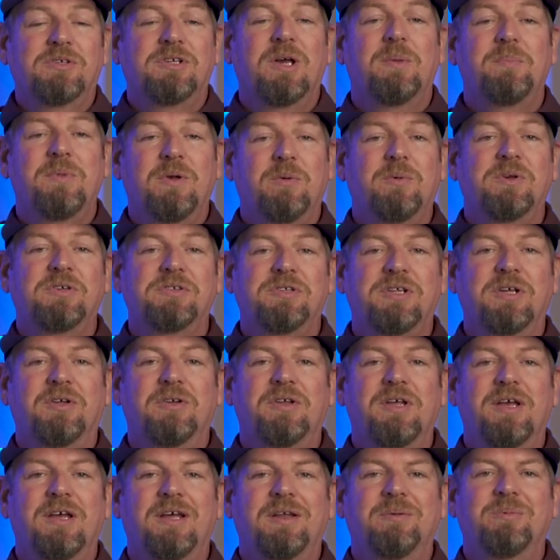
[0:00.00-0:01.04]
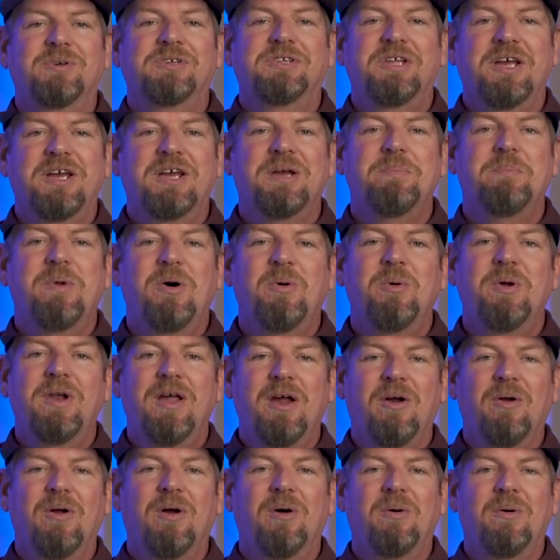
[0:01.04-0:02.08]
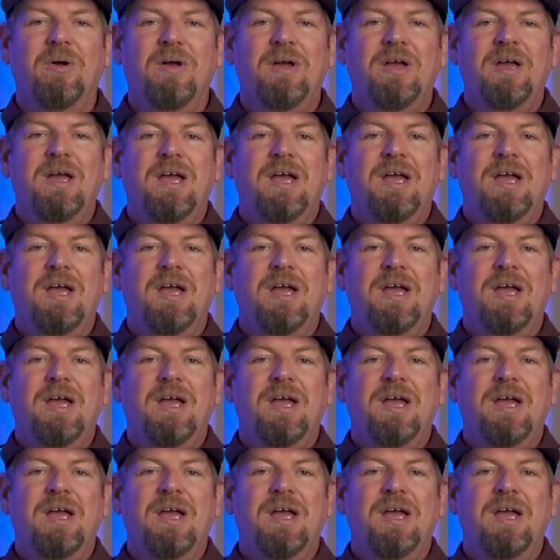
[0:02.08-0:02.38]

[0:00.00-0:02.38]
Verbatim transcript: something we still did, was take a bow and arrow,